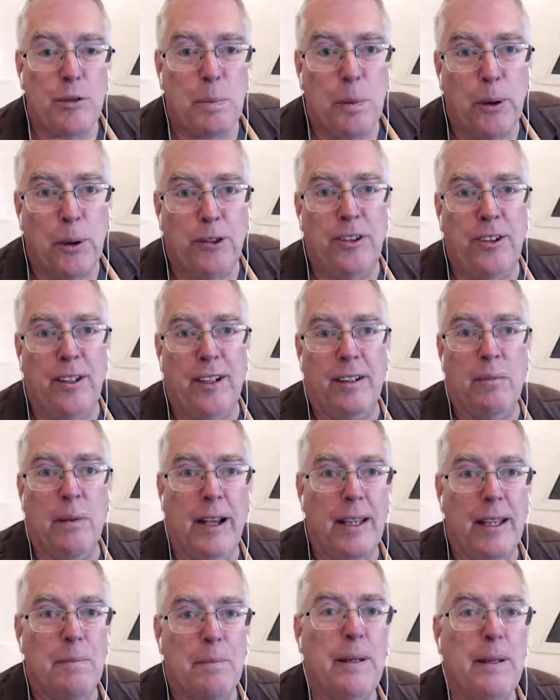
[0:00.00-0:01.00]
person, in
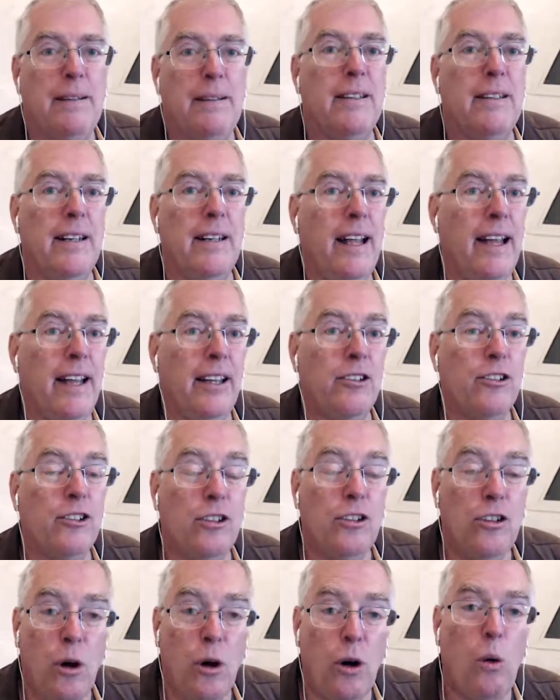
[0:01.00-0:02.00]
my opinion, has
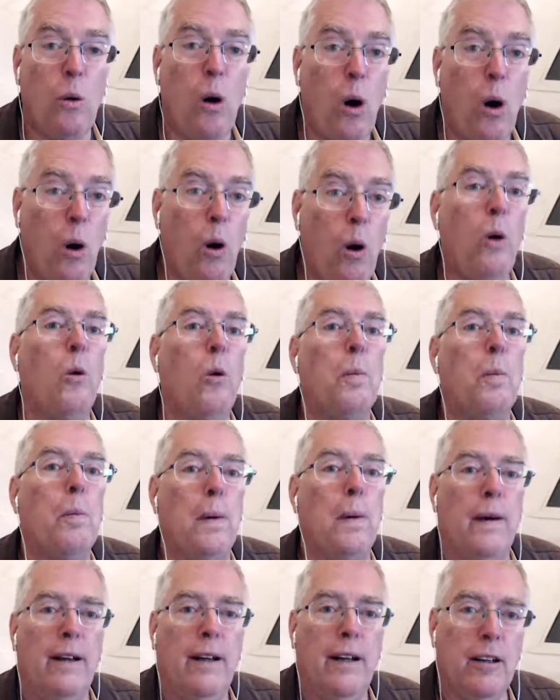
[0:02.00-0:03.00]
no hope
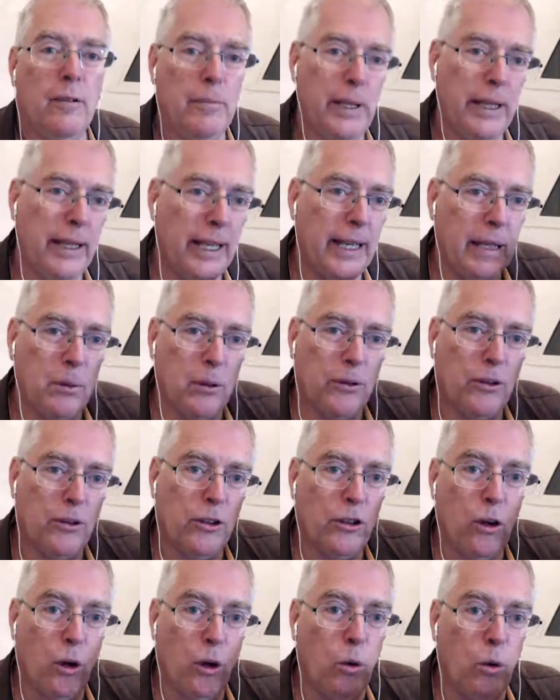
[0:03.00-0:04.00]
of being able
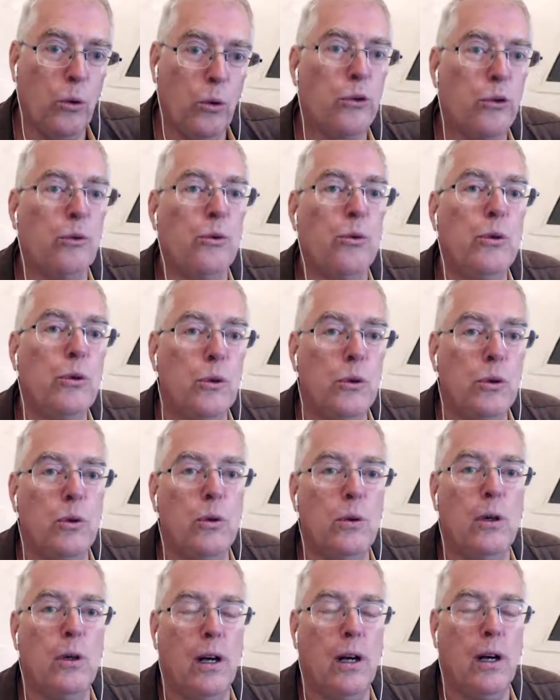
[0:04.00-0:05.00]
to go
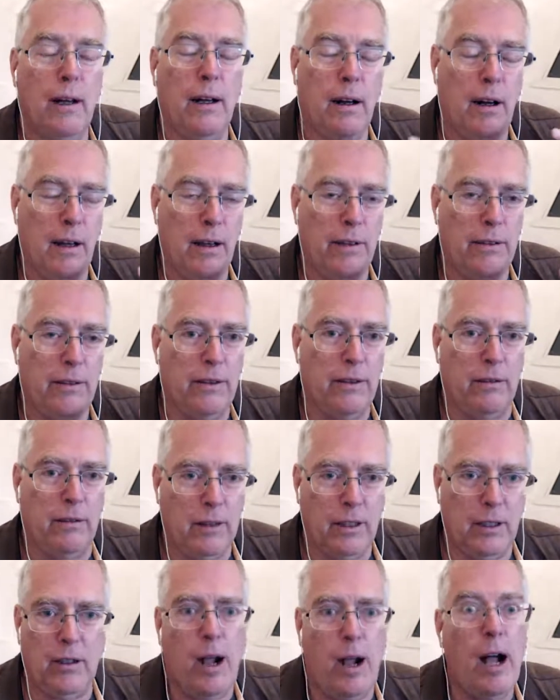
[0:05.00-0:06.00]
through
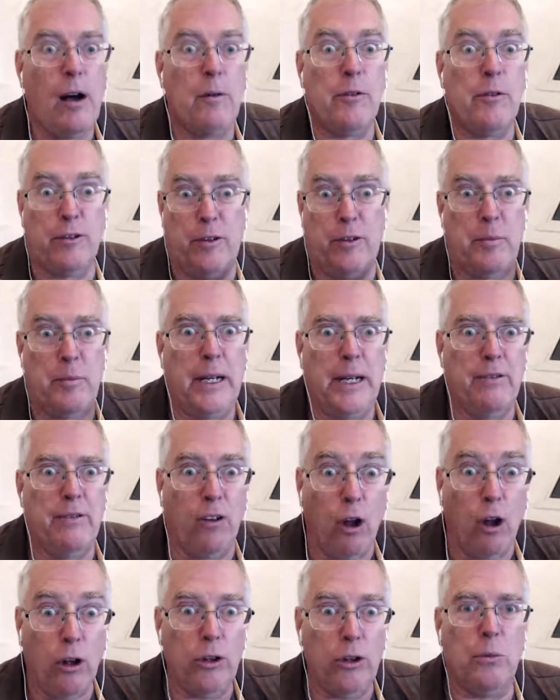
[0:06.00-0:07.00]
the, however many
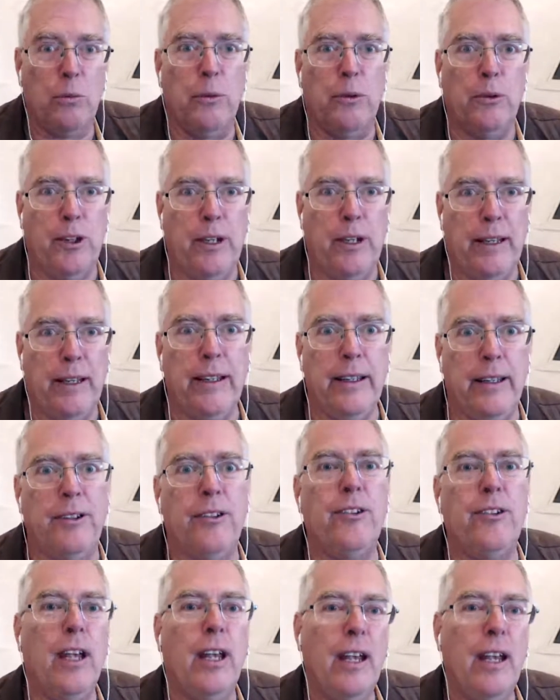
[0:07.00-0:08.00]
volumes it
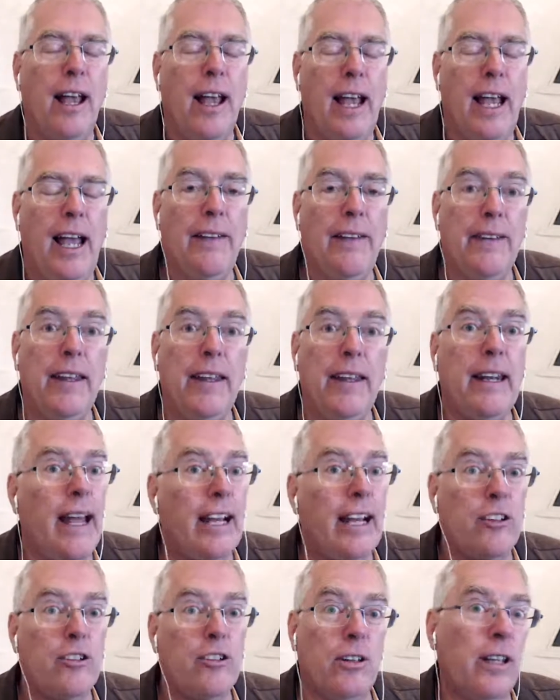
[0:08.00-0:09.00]
is, and then
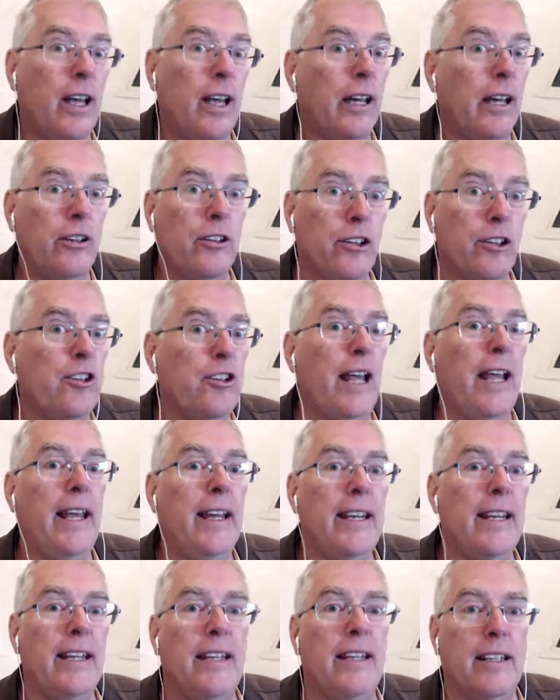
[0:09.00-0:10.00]
actually
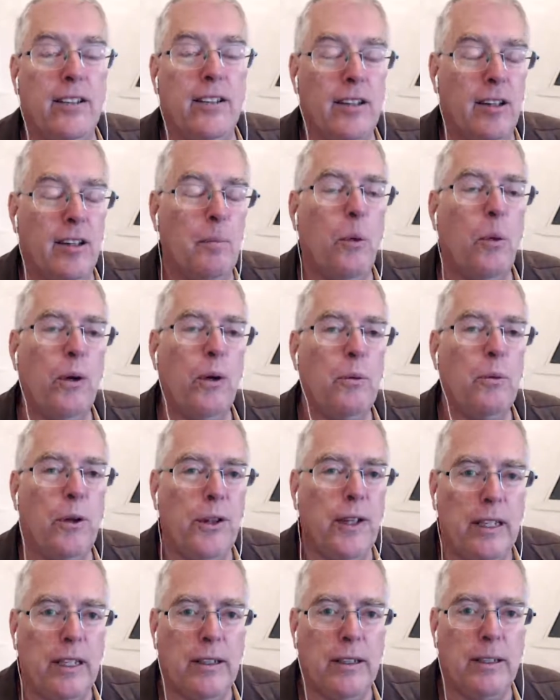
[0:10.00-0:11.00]
understanding it to the point where
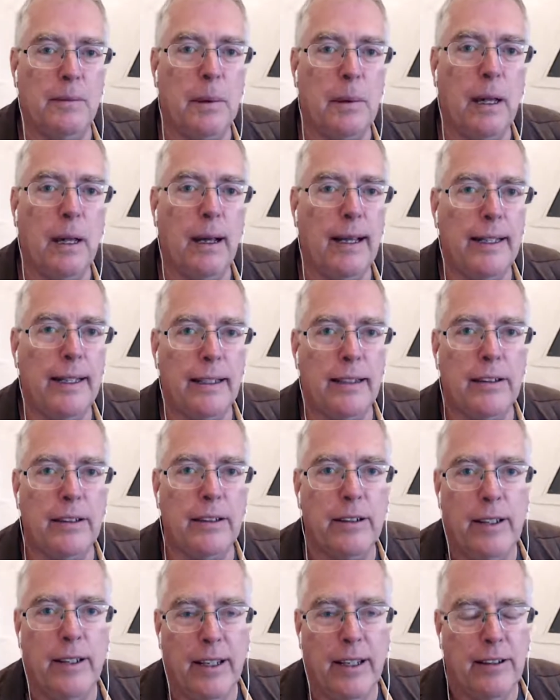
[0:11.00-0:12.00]
they could apply
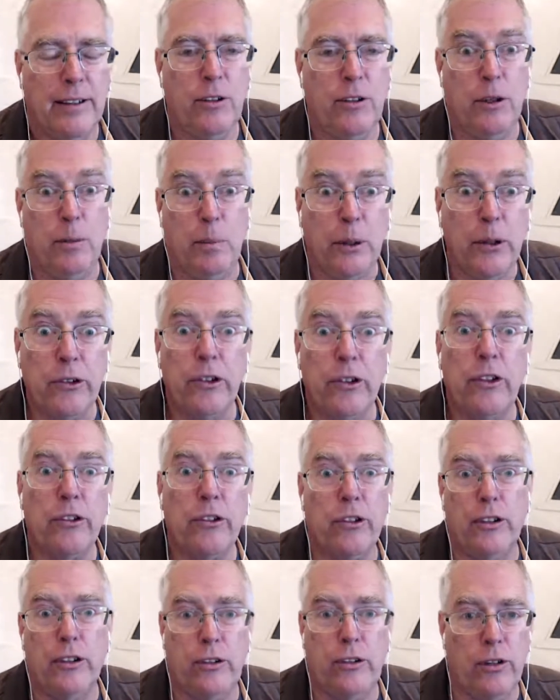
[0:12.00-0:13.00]
it to their
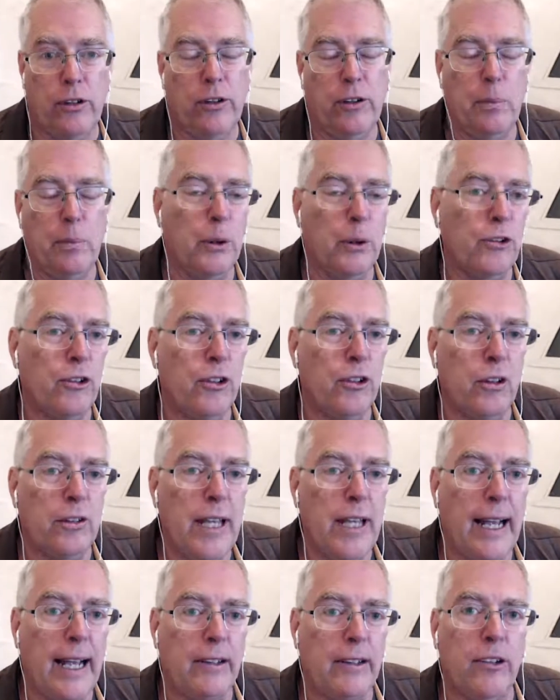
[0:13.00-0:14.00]
business and to their personal
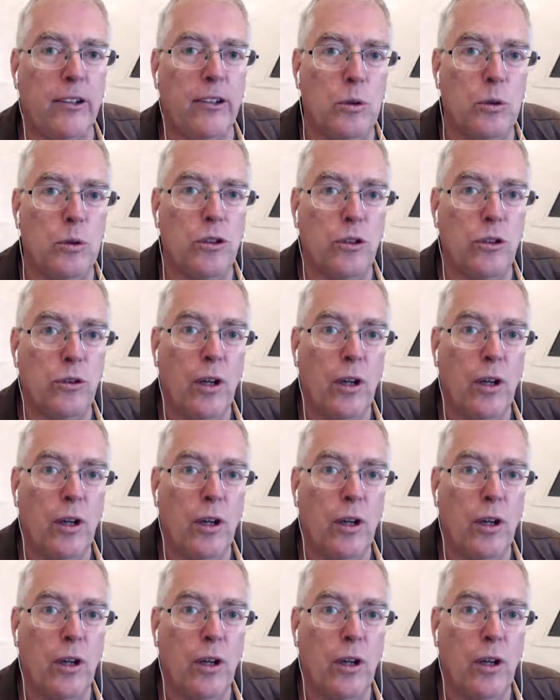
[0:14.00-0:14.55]
taxes, which is